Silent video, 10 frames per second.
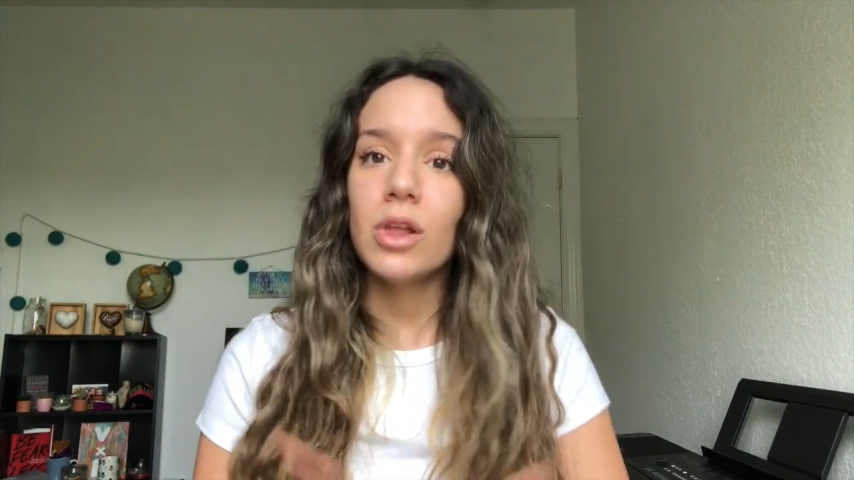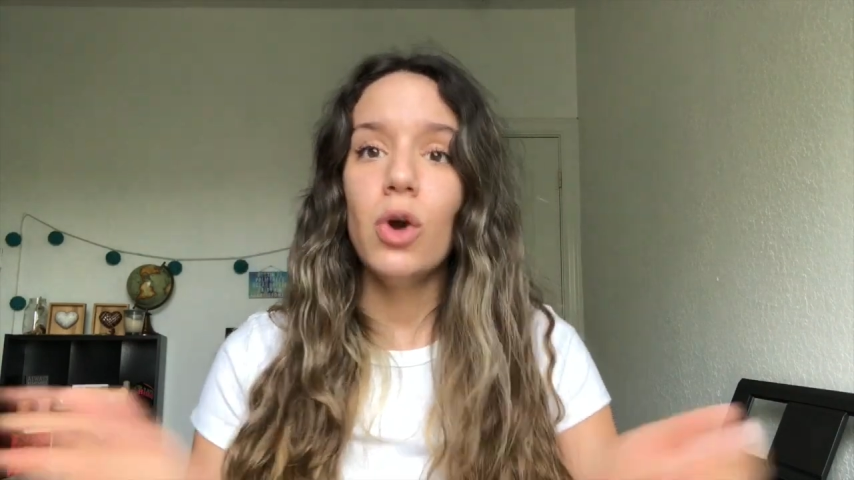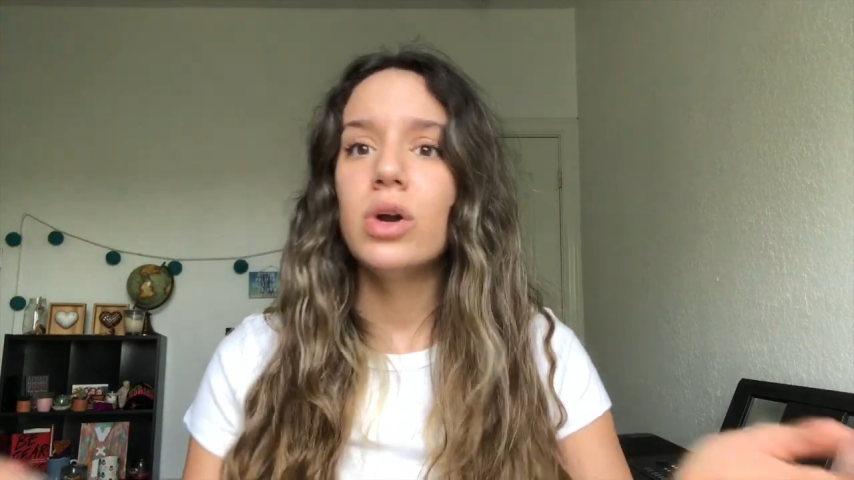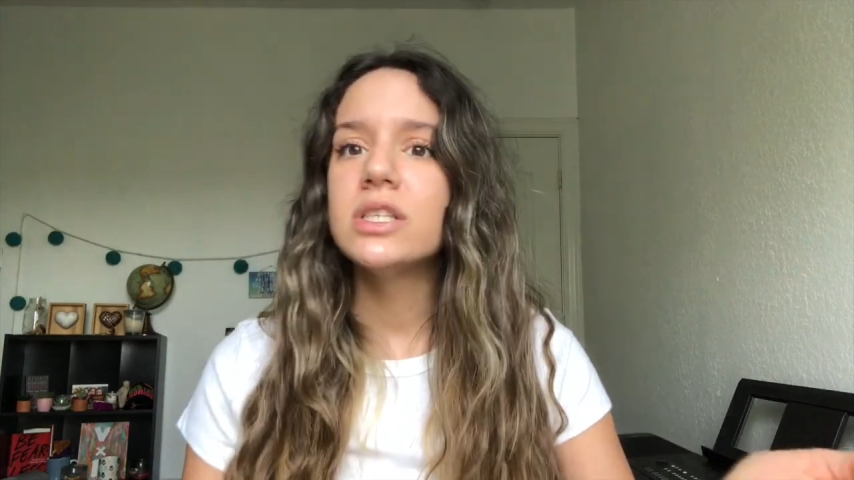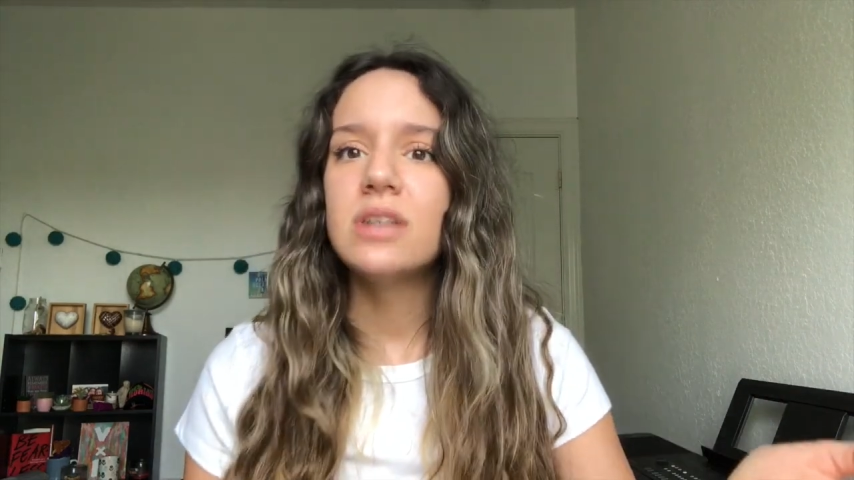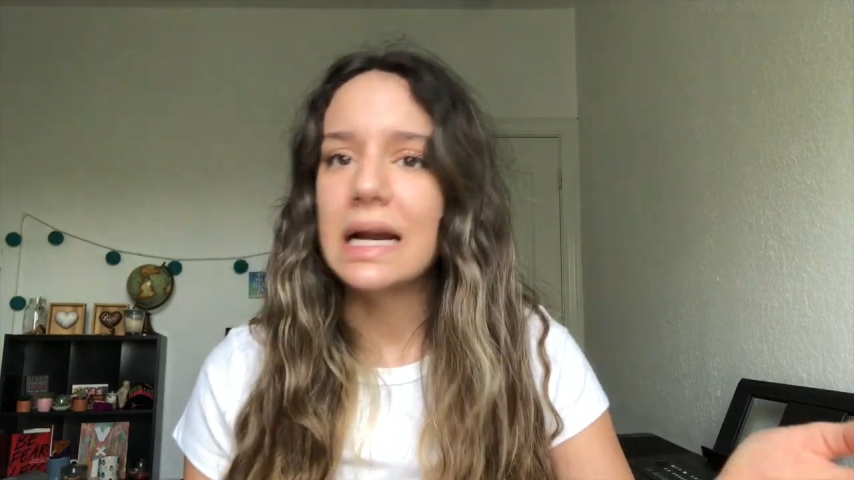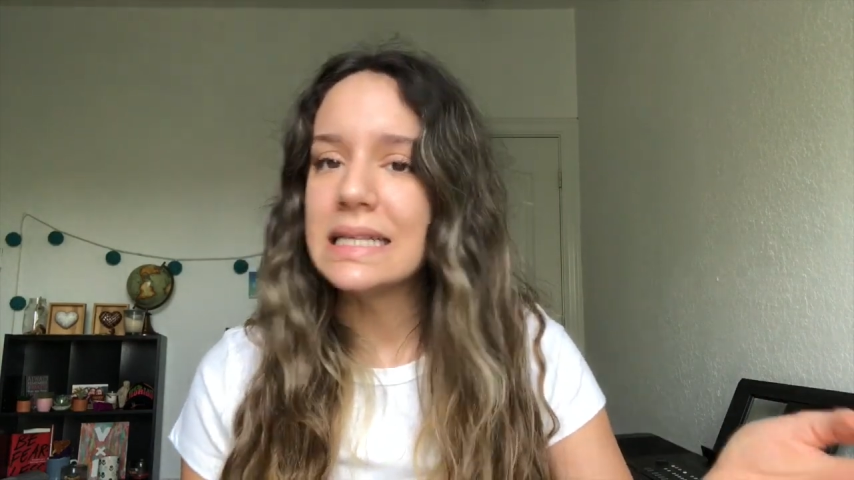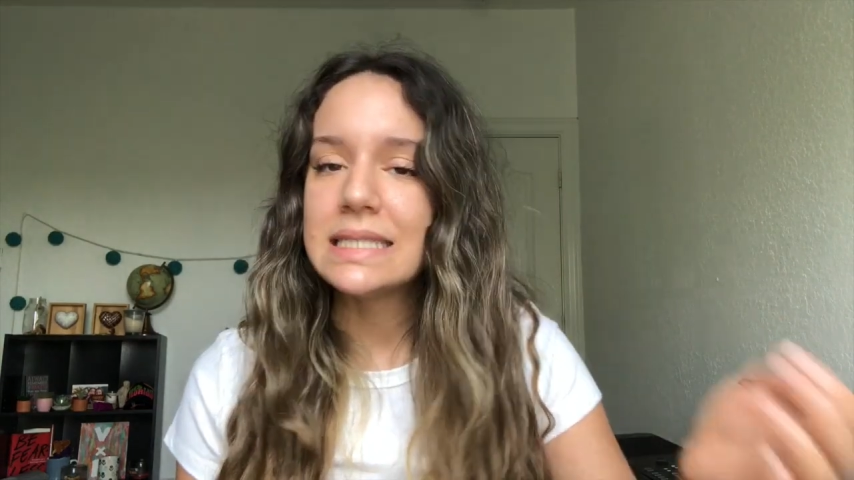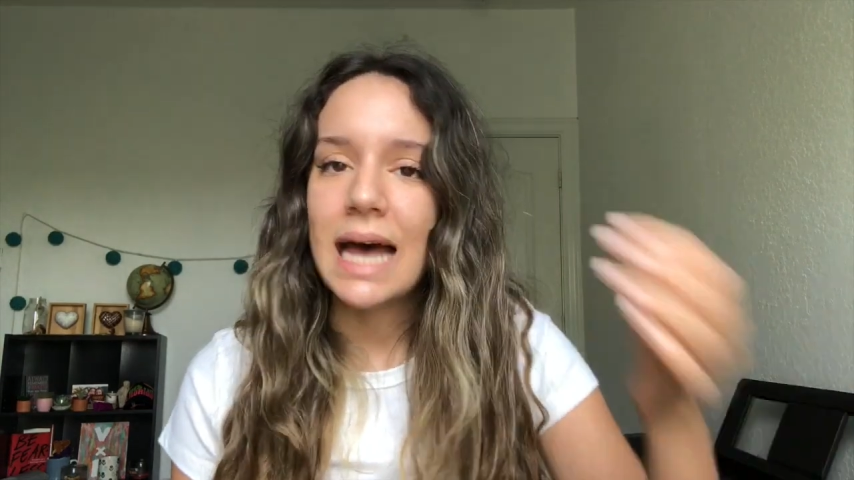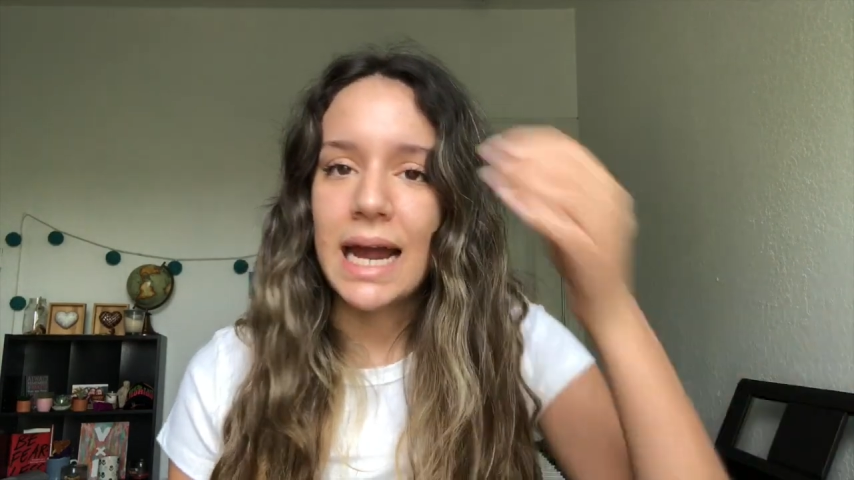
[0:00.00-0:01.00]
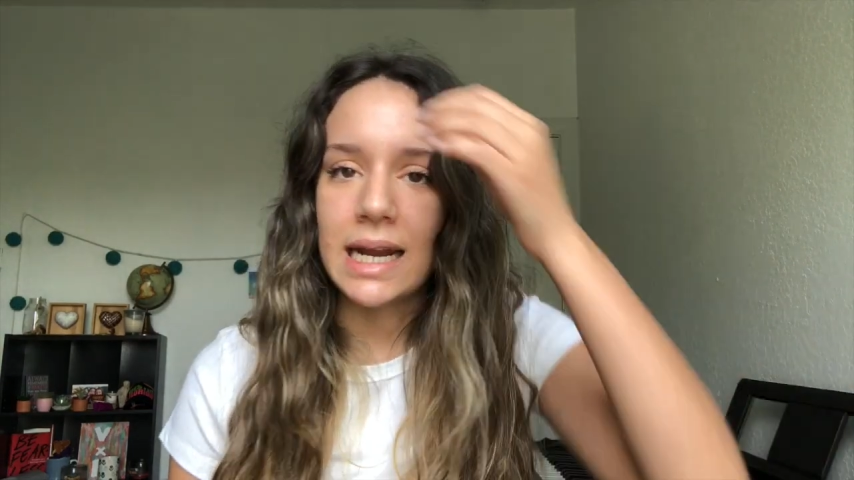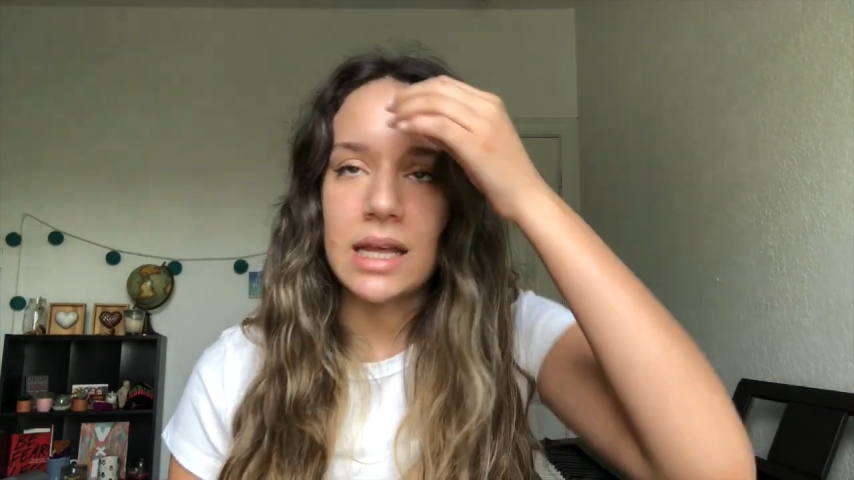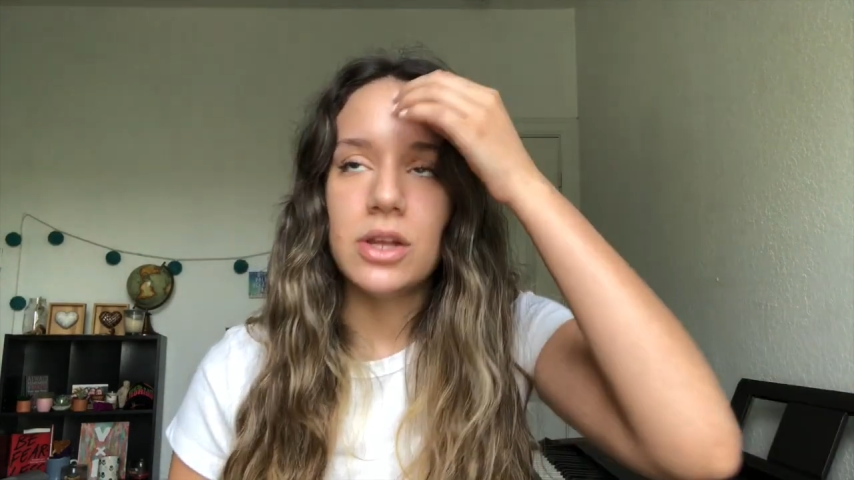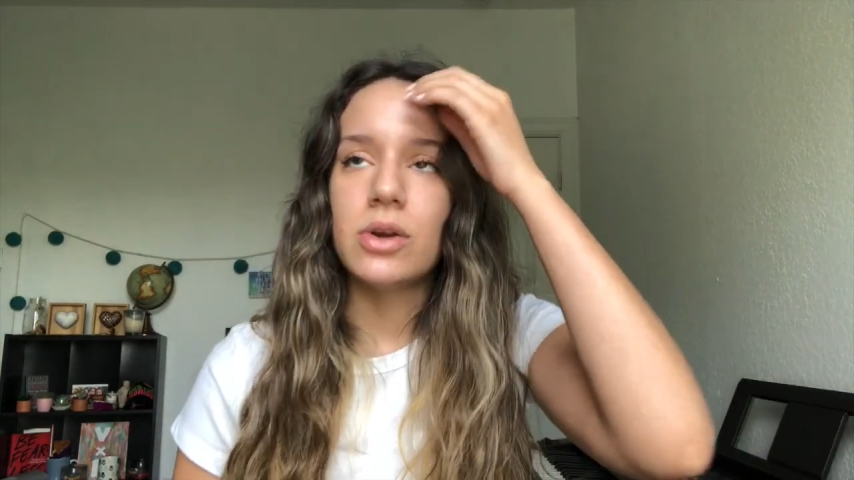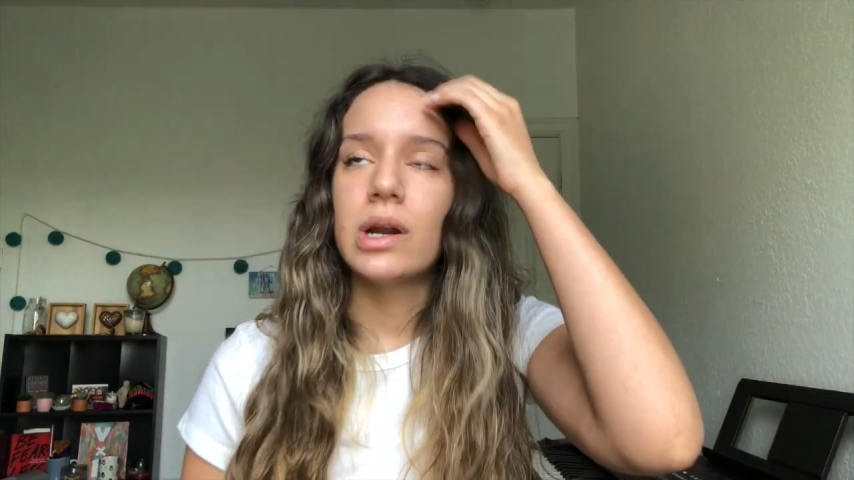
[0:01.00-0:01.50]
or it's not inside.
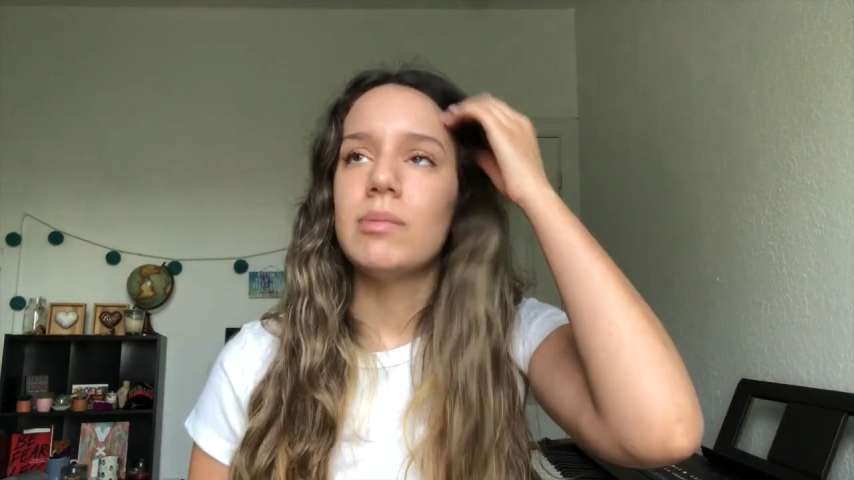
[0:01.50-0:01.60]
you know what i